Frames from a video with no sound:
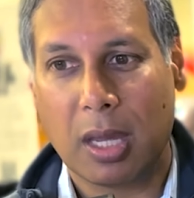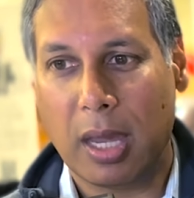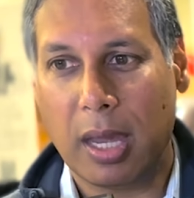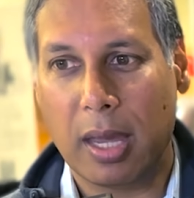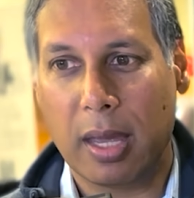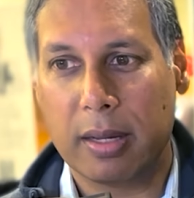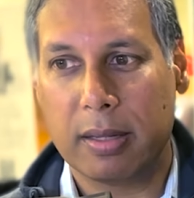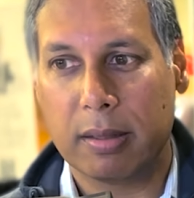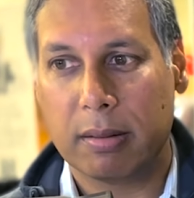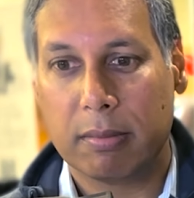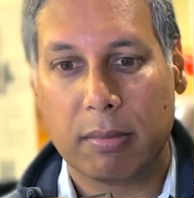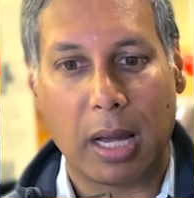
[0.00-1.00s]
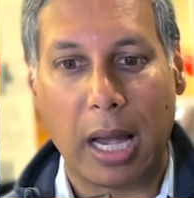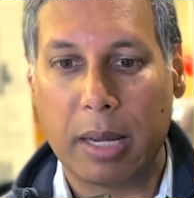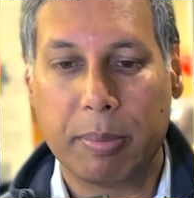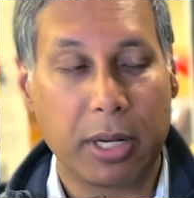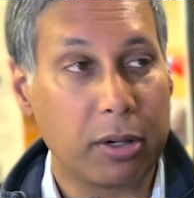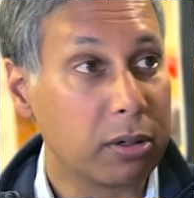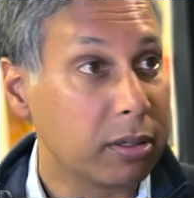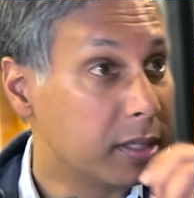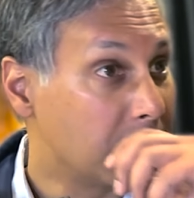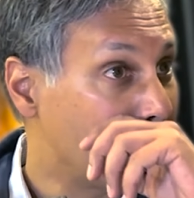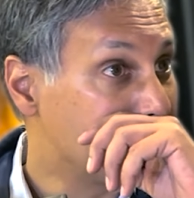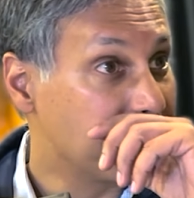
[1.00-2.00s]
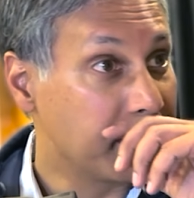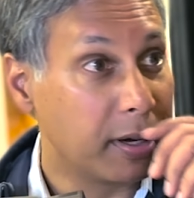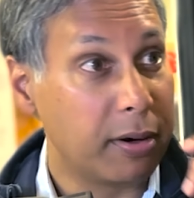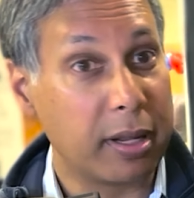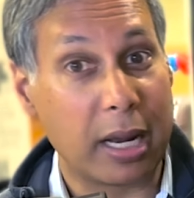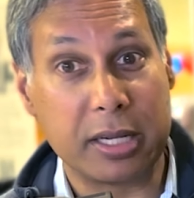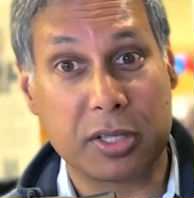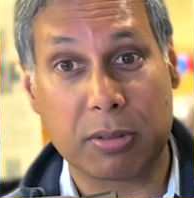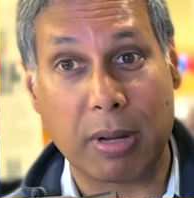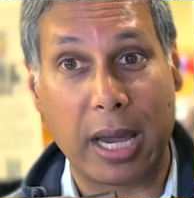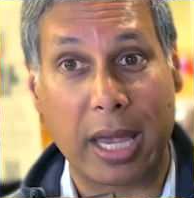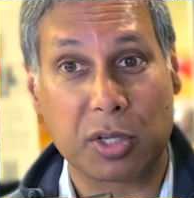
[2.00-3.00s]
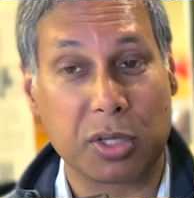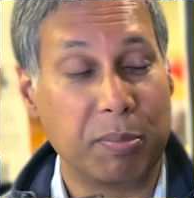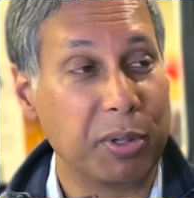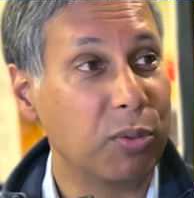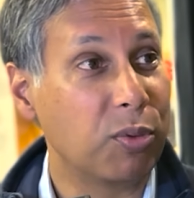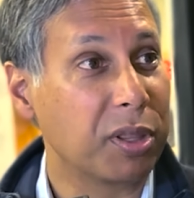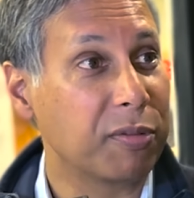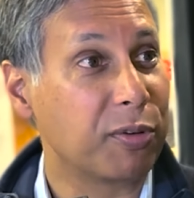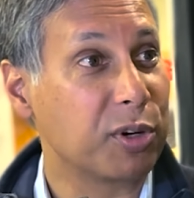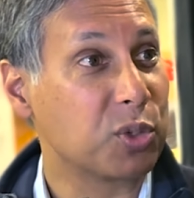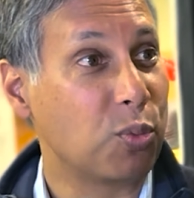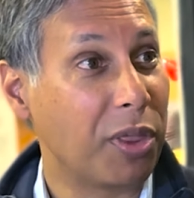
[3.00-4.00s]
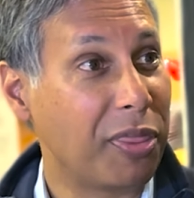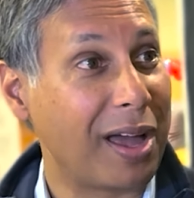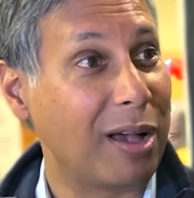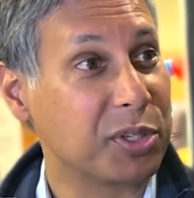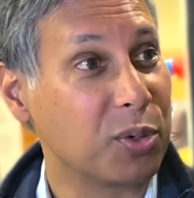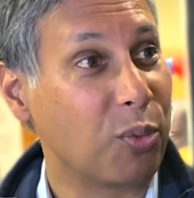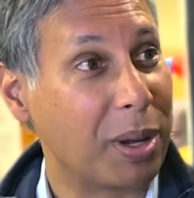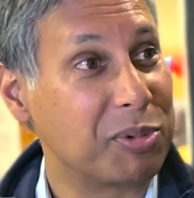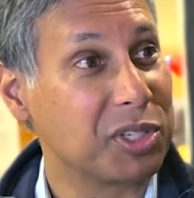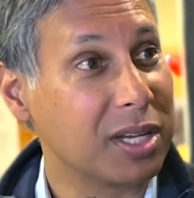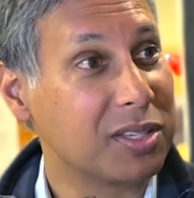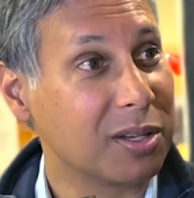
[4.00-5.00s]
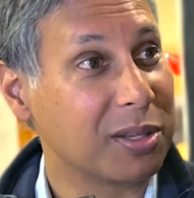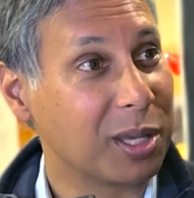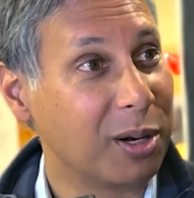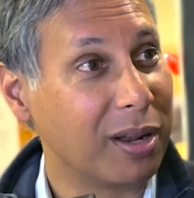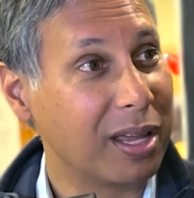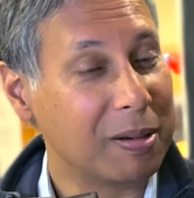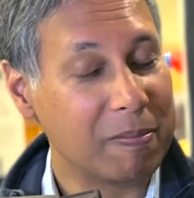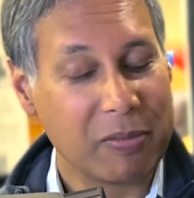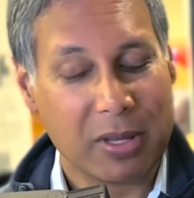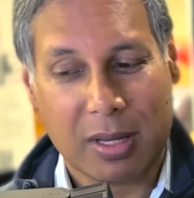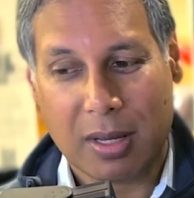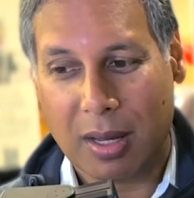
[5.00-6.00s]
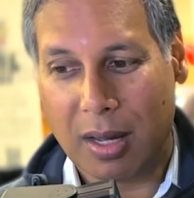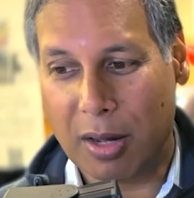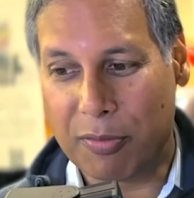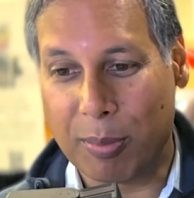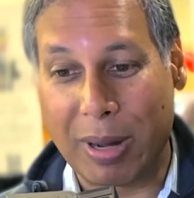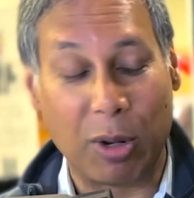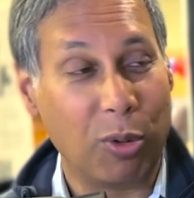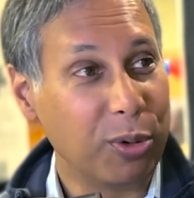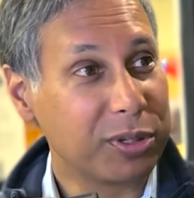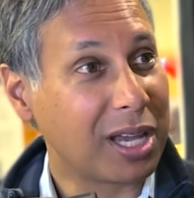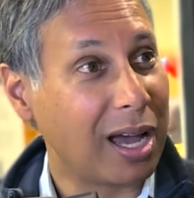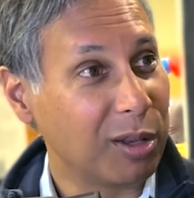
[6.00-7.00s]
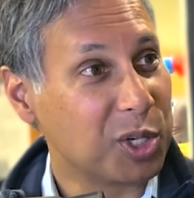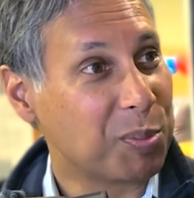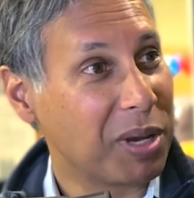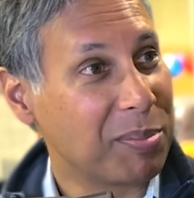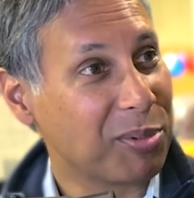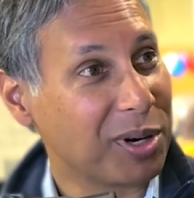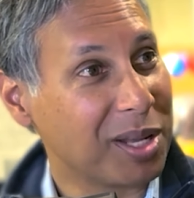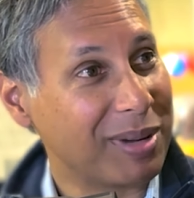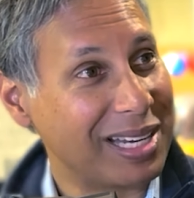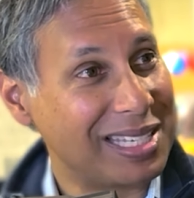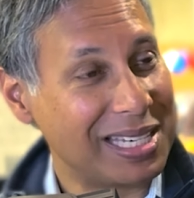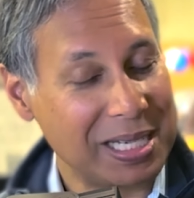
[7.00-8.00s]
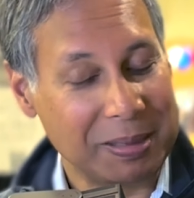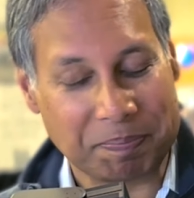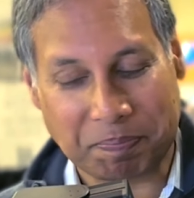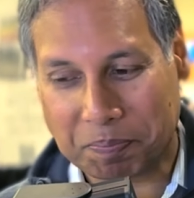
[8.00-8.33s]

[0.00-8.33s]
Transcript: And I had been an early adopter of the internet. I just I actually built one of the first 1,000 websites on the internet uh, for my old college paper at MIT